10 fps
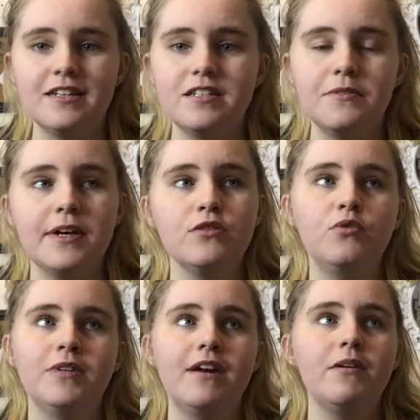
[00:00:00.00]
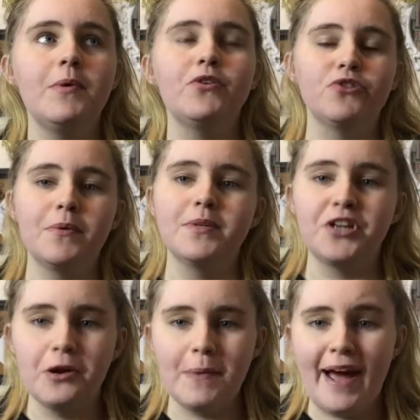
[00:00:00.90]
So I thought now I'm older, I would
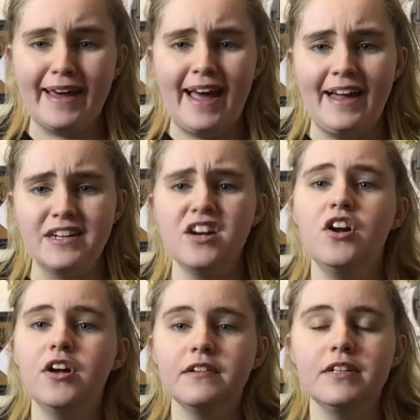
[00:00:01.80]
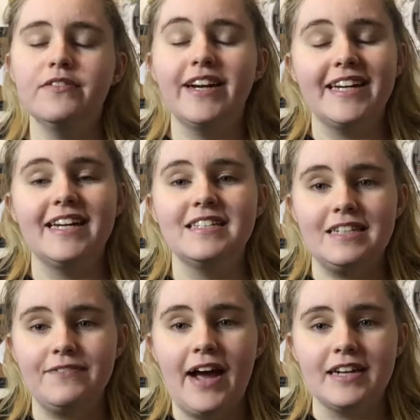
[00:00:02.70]
go back and reread it and
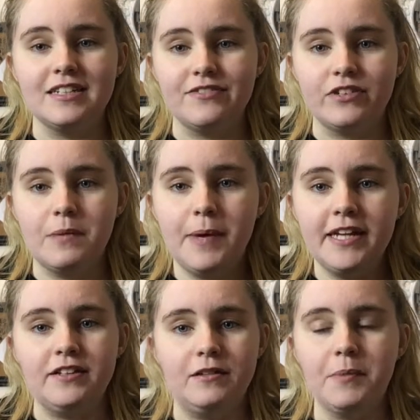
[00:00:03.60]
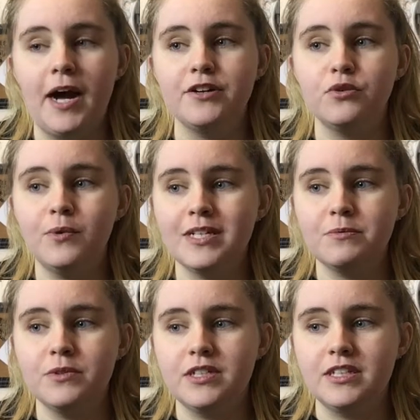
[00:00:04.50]
see if I had a different opinion. But I'd always
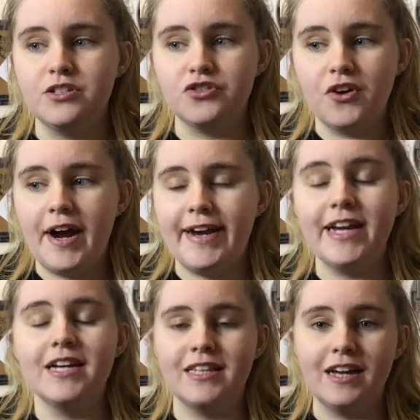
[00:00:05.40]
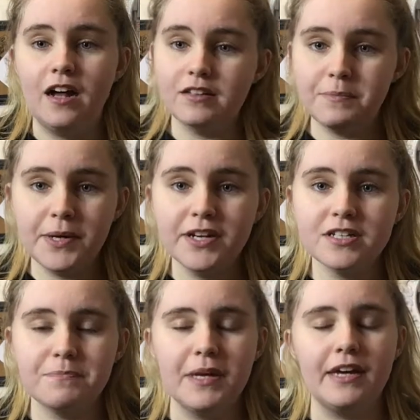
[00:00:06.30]
wanted to try the other
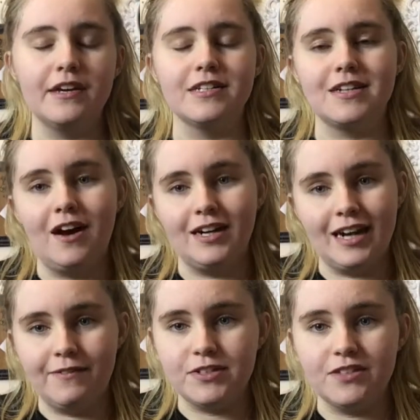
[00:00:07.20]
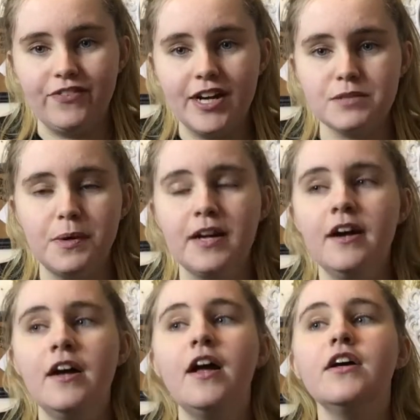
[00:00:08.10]
books because I'd loved the first one.
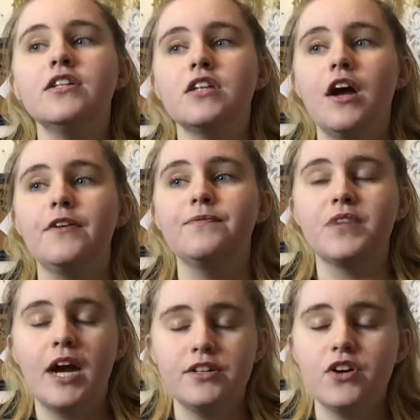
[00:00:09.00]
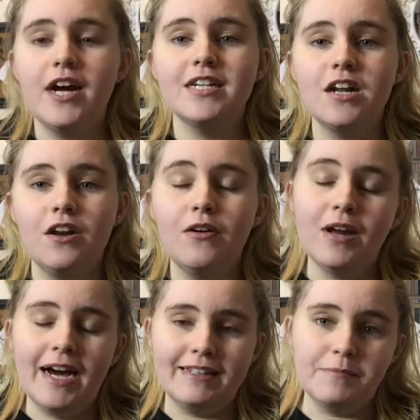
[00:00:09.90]
So I tried
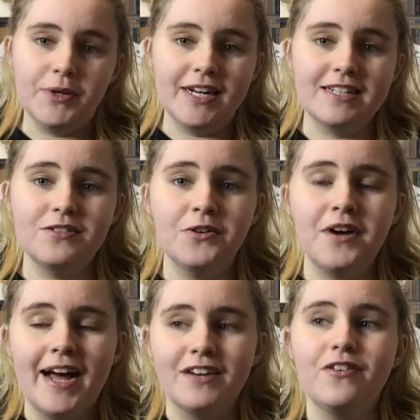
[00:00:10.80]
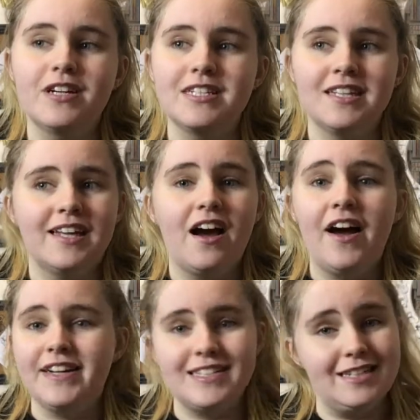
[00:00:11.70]
Lola and the Boy Next Door, and honestly
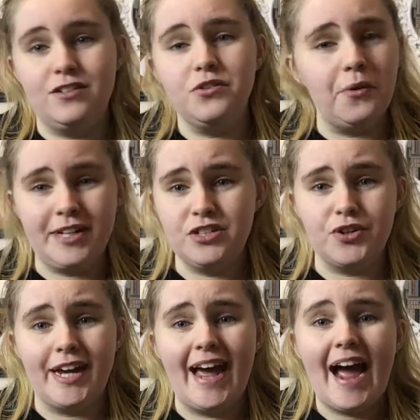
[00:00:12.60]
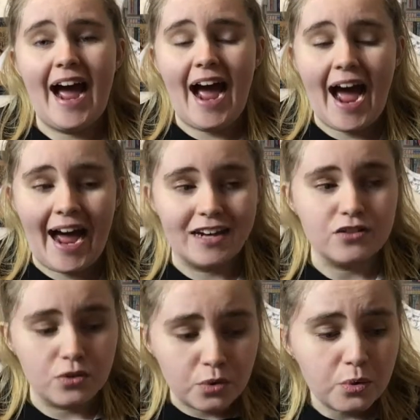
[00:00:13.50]
I did not enjoy it at
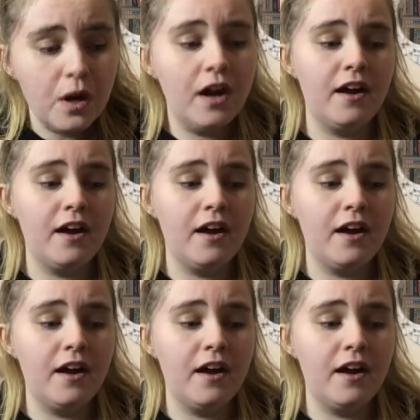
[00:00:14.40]
all.